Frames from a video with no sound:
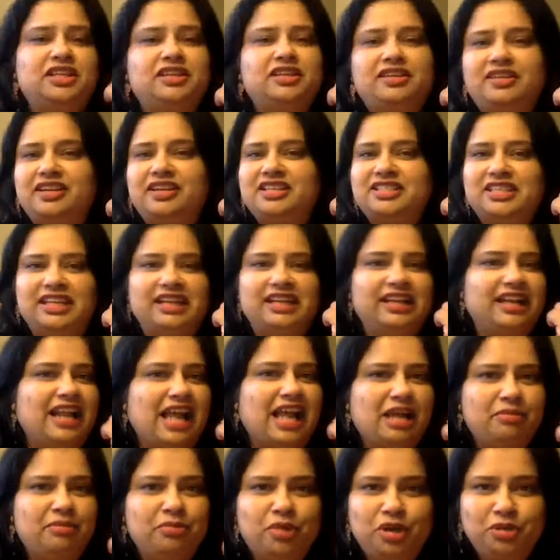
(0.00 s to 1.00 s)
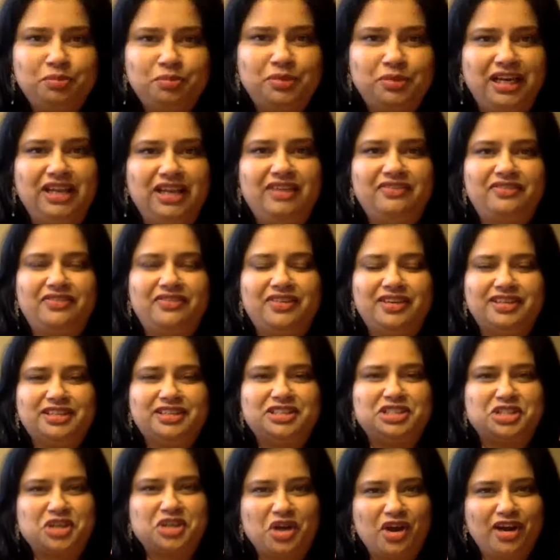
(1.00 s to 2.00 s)
Christine and I both believe
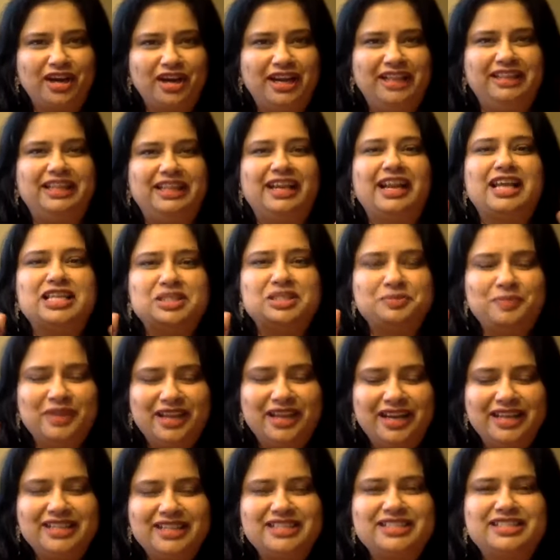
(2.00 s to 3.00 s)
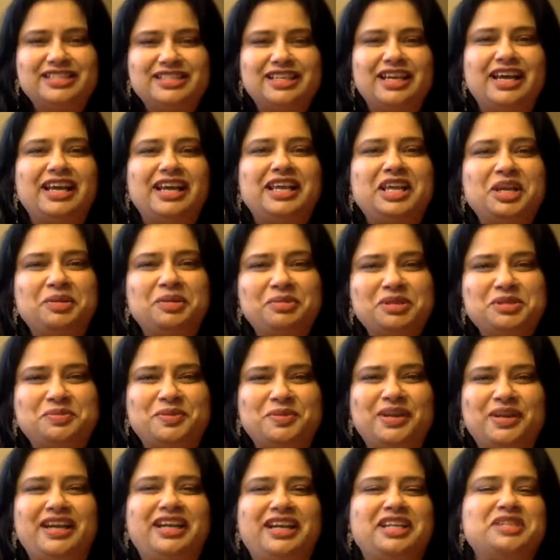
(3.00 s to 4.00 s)
strongly that our spirits, a human
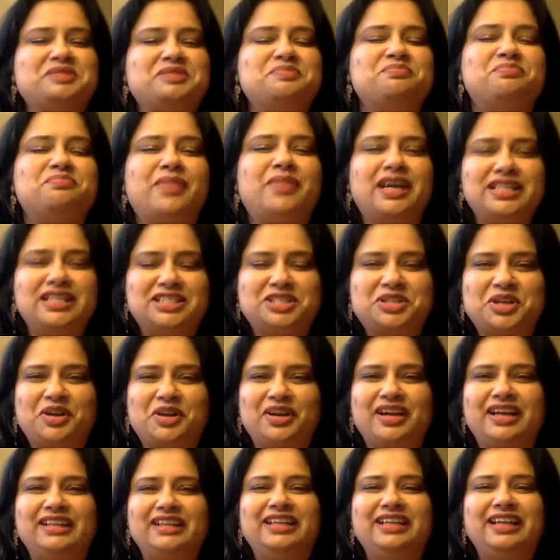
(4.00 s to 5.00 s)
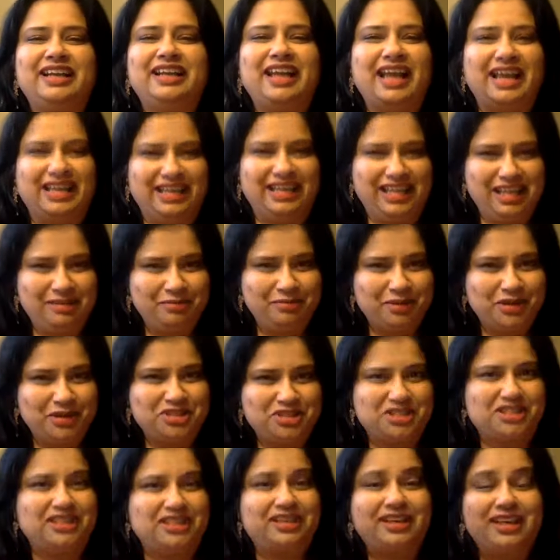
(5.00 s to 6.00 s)
spirit, is much stronger than any
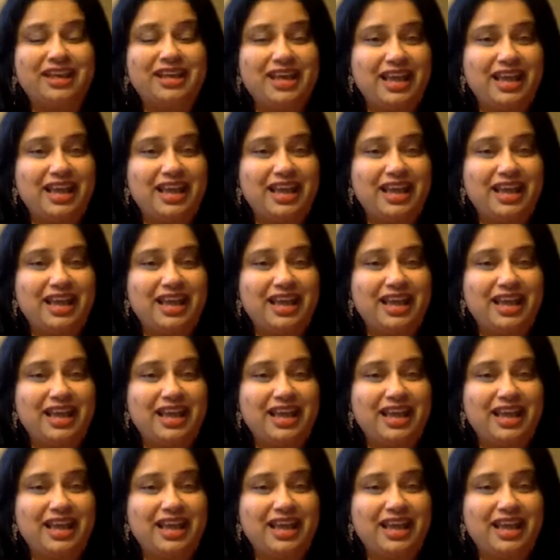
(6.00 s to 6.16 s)
emotion,